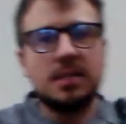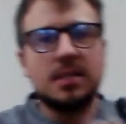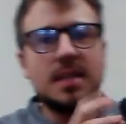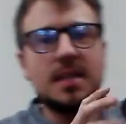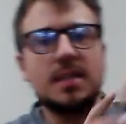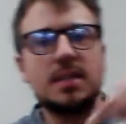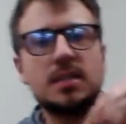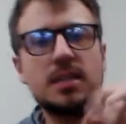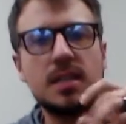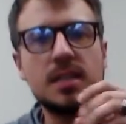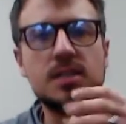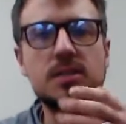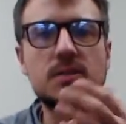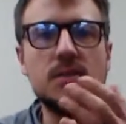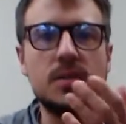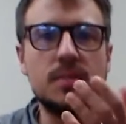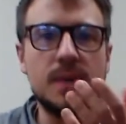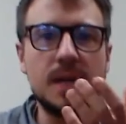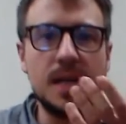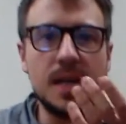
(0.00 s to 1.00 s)
sanitizer
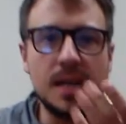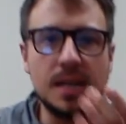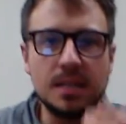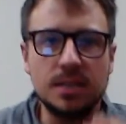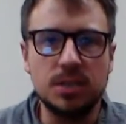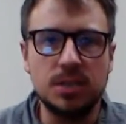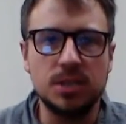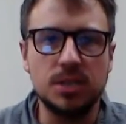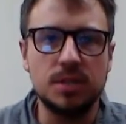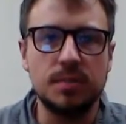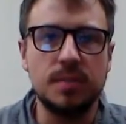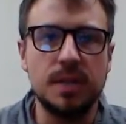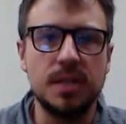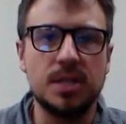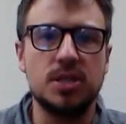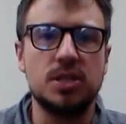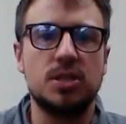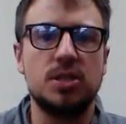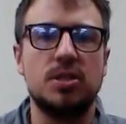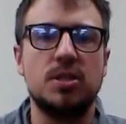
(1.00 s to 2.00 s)
on my hands just to make
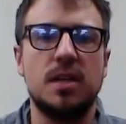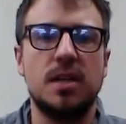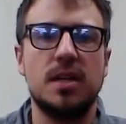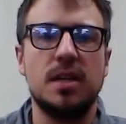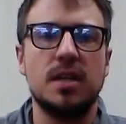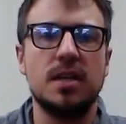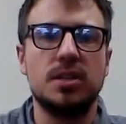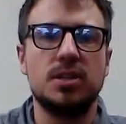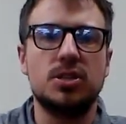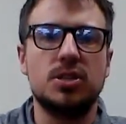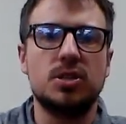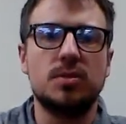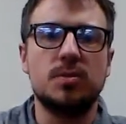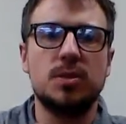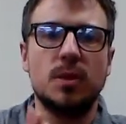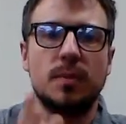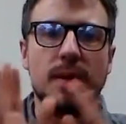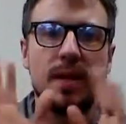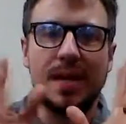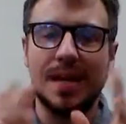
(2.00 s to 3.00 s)
sure that any of the germs
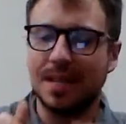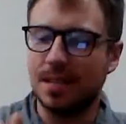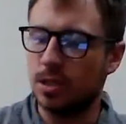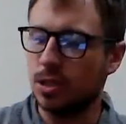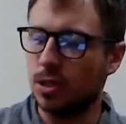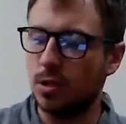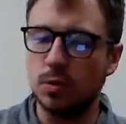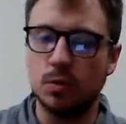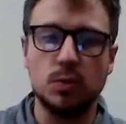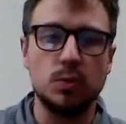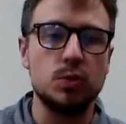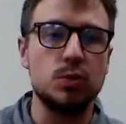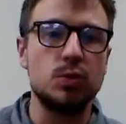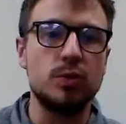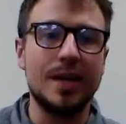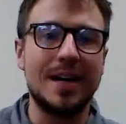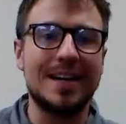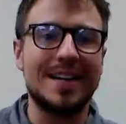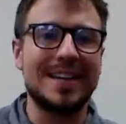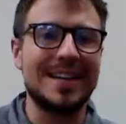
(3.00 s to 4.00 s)
on my hands do
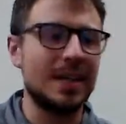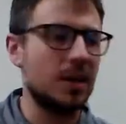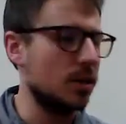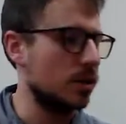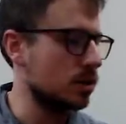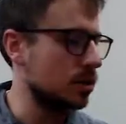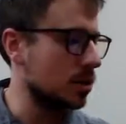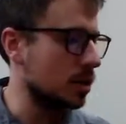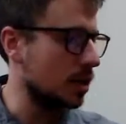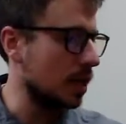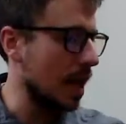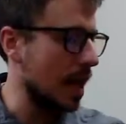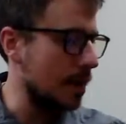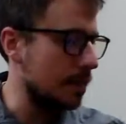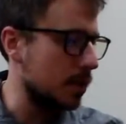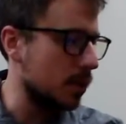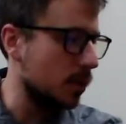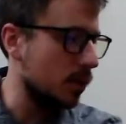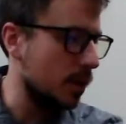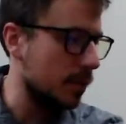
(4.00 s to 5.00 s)
not get onto the lab
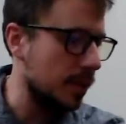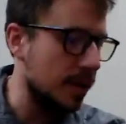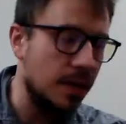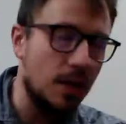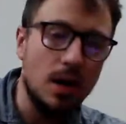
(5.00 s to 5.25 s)
equipment.